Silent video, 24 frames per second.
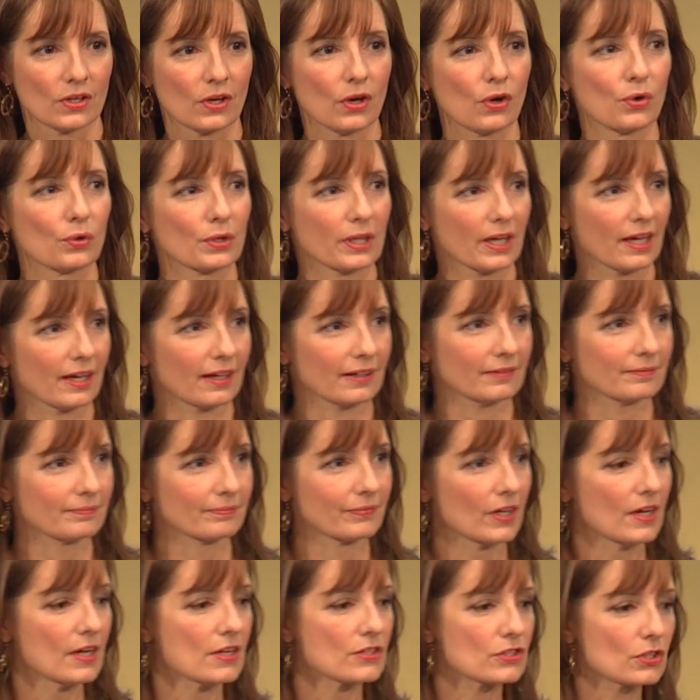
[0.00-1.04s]
Okay.
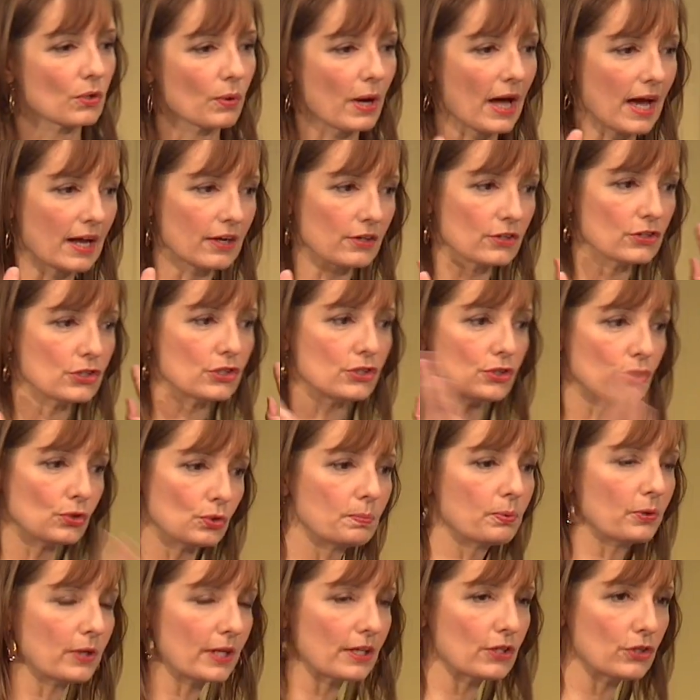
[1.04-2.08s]
So how do you
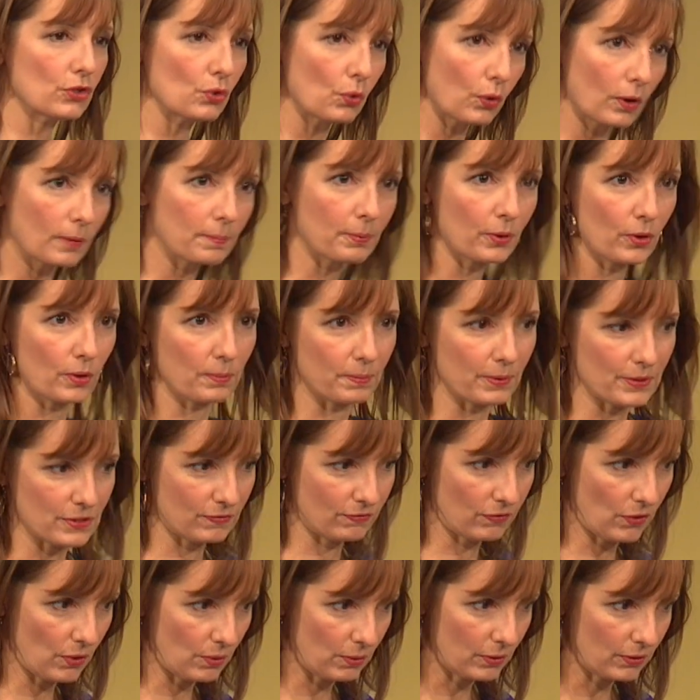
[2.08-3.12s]
bring your purpose
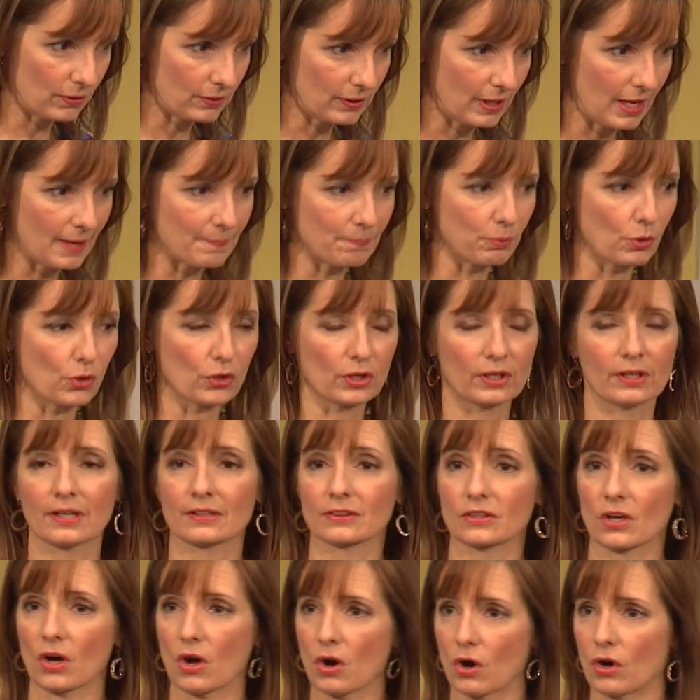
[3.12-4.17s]
forward and put it
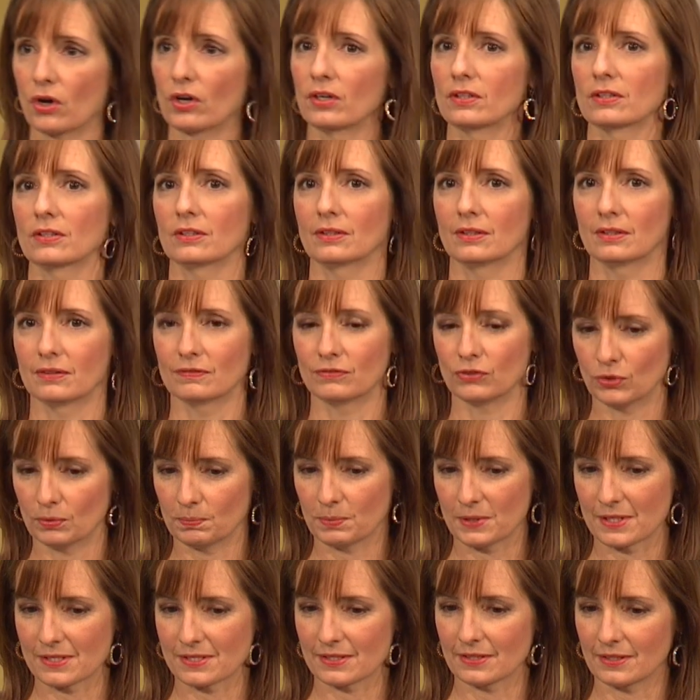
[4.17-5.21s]
at the heart of your
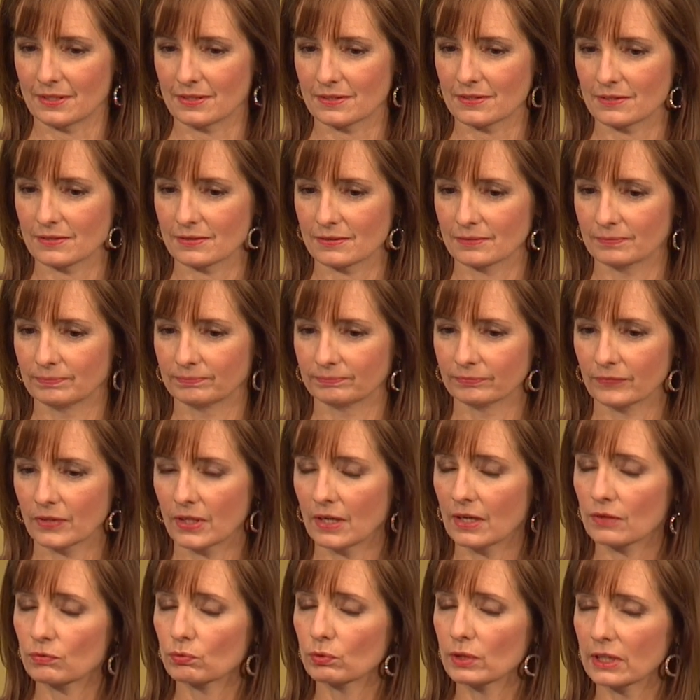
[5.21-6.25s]
business?
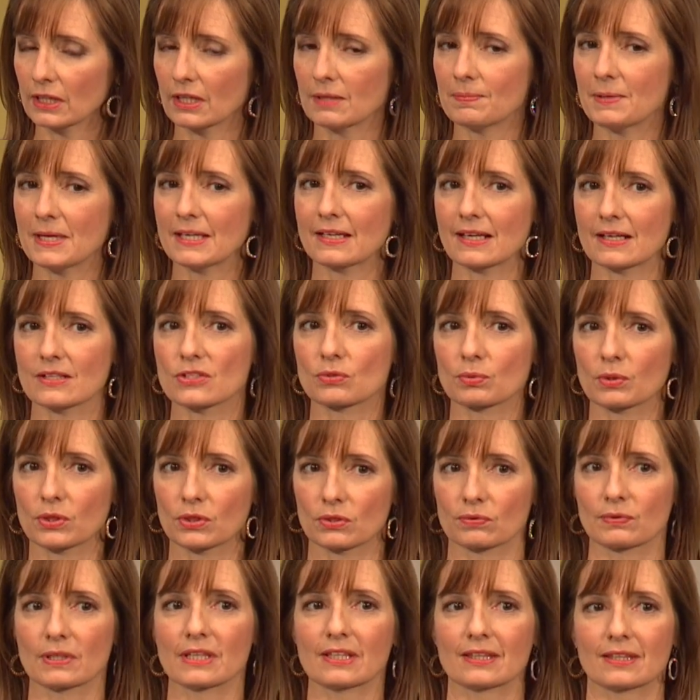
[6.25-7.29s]
It really begins with
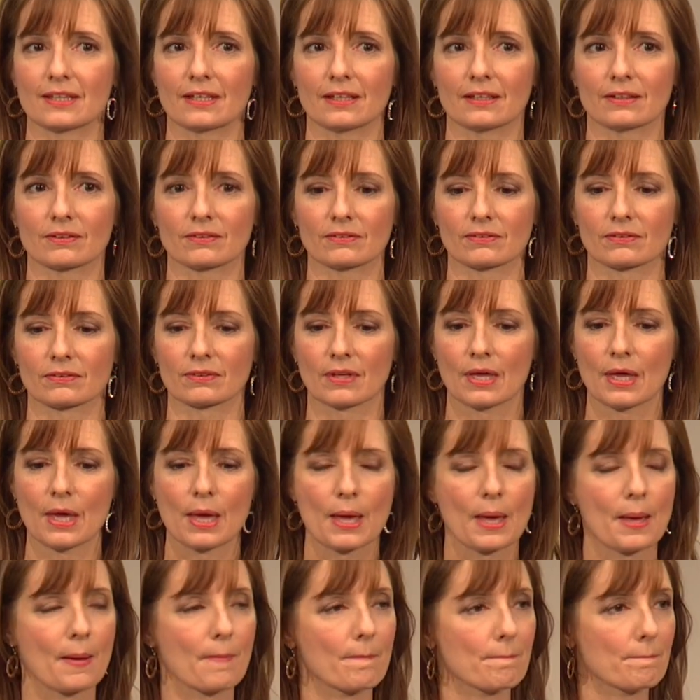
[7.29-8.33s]
3 things:
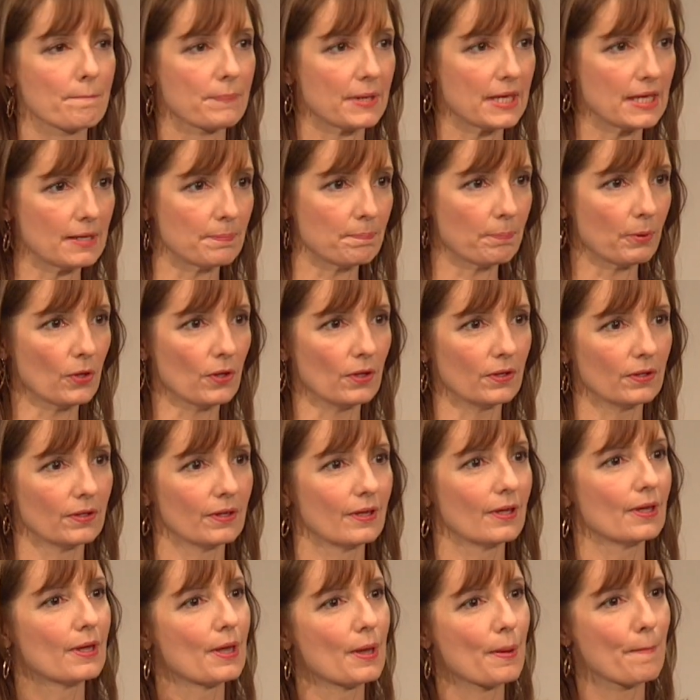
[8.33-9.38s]

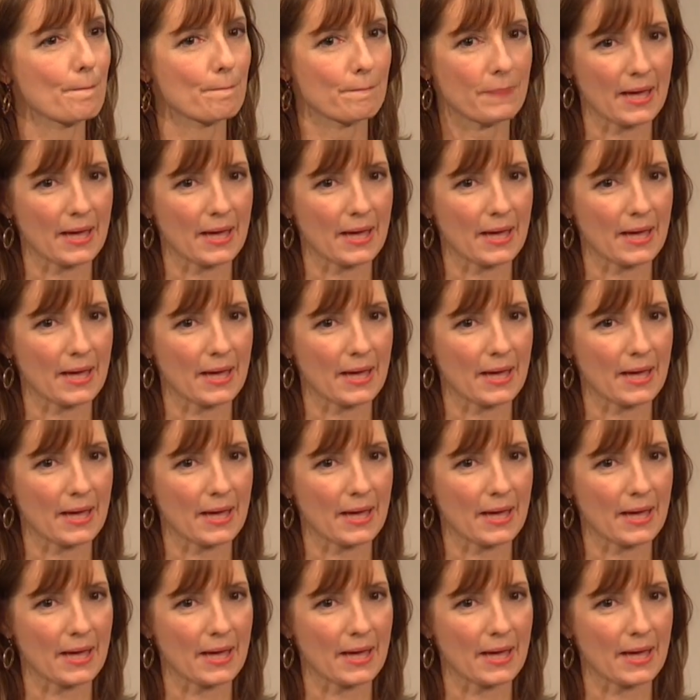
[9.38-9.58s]
people,